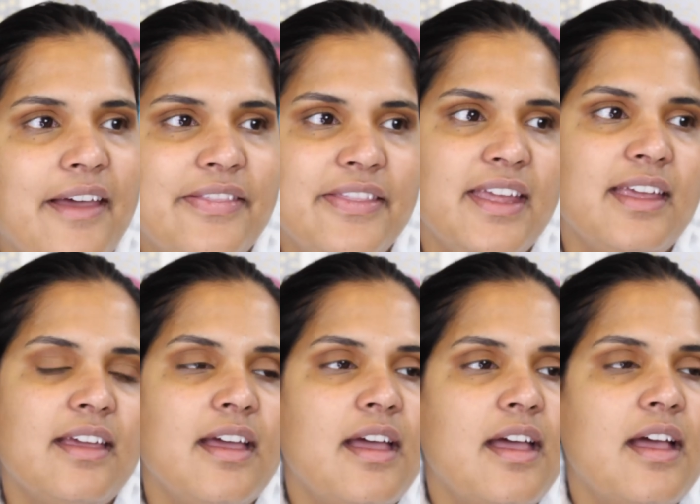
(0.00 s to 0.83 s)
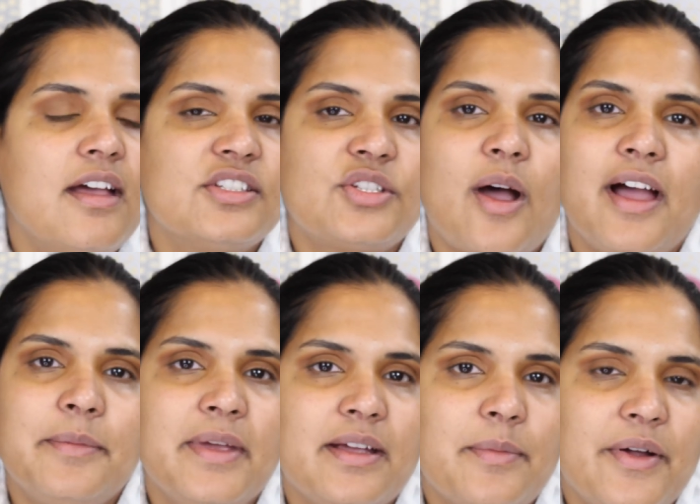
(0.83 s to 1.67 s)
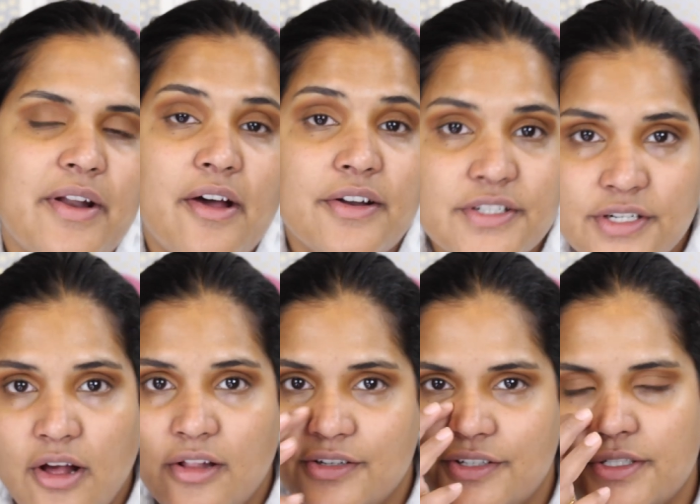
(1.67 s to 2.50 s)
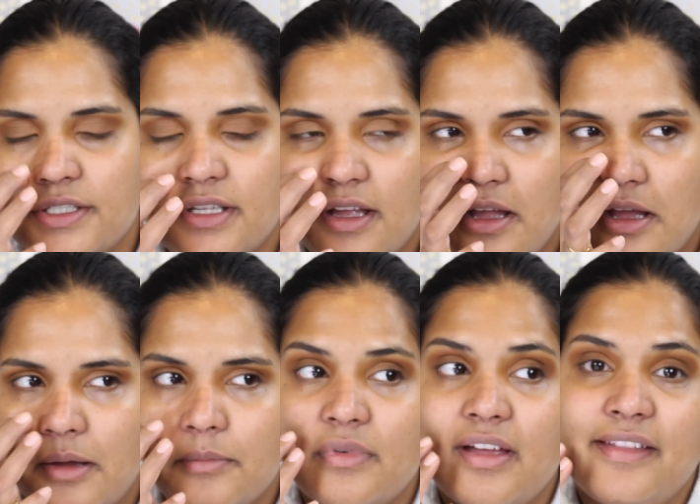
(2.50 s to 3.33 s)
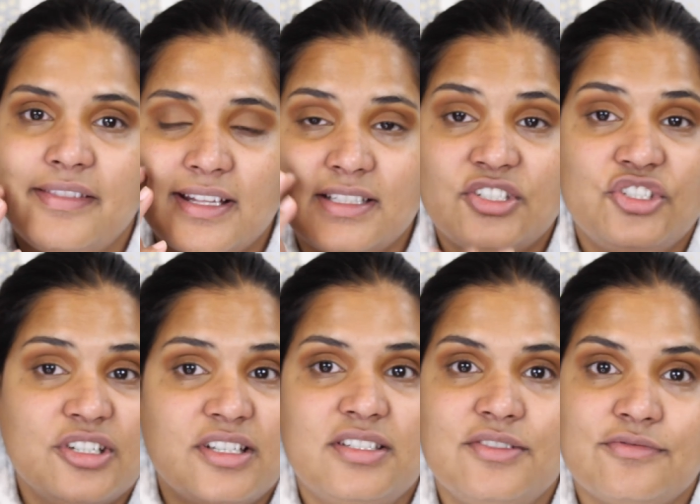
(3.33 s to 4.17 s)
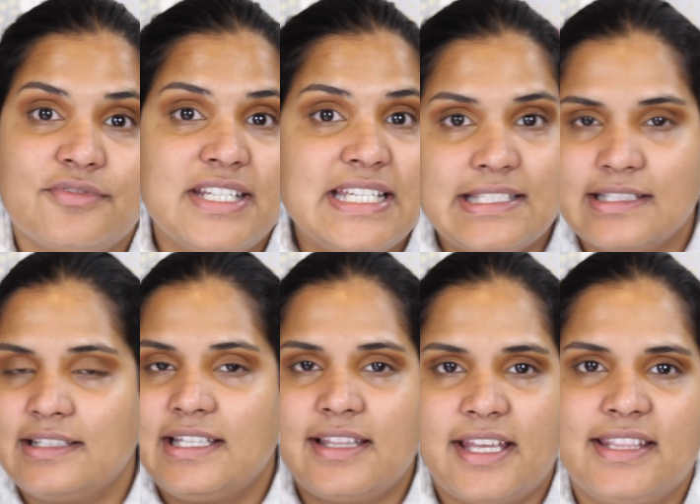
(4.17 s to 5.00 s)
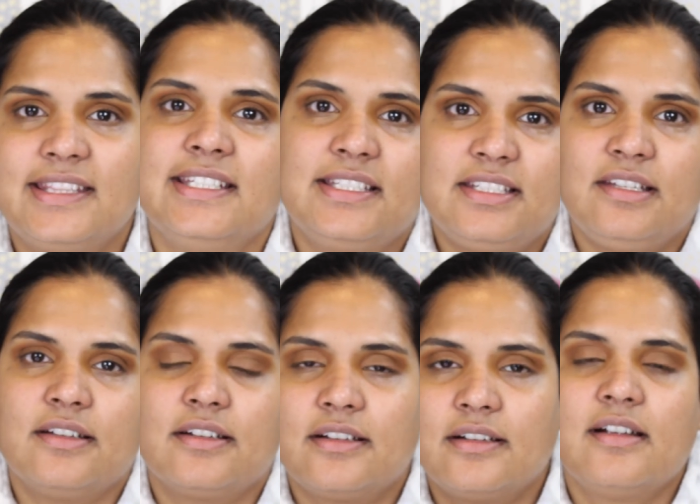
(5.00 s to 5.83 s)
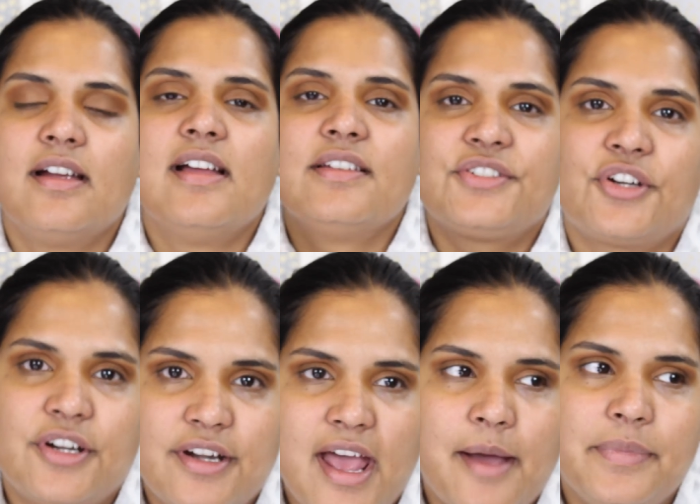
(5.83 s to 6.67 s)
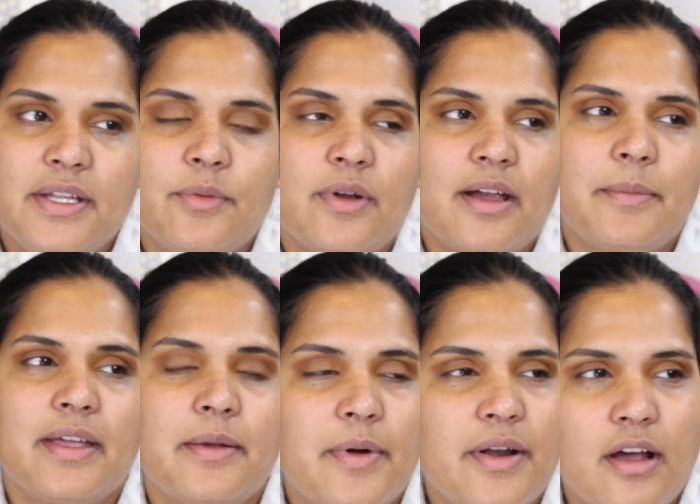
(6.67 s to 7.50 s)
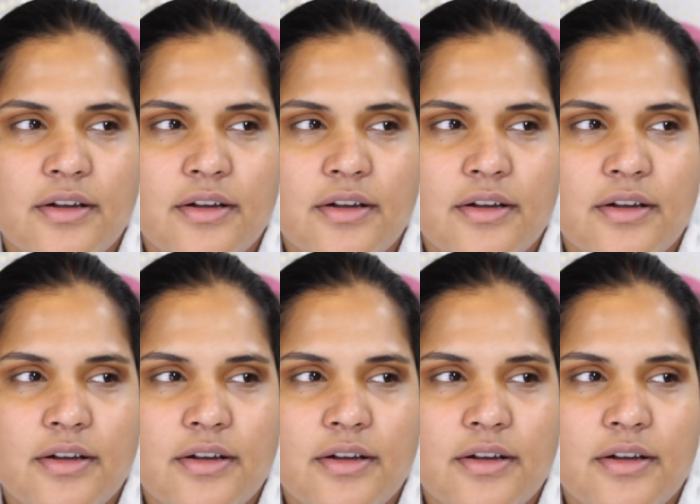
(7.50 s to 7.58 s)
I think, so I make about $100, and that just recently, like this year, started happening where I make about